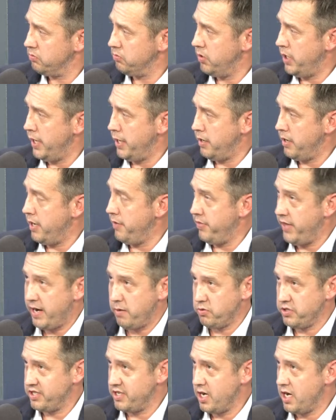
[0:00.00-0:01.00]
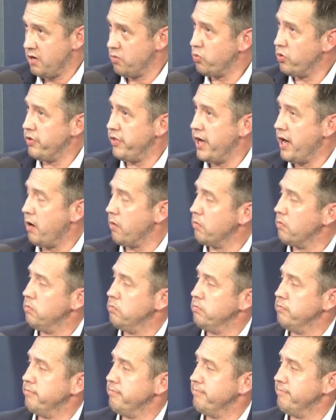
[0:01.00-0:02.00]
and that was not without
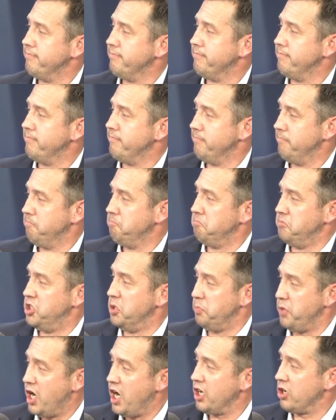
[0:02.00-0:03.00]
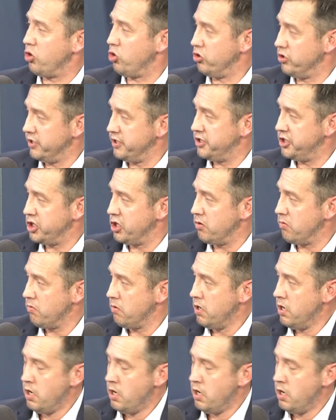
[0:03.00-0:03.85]
debacle in its own.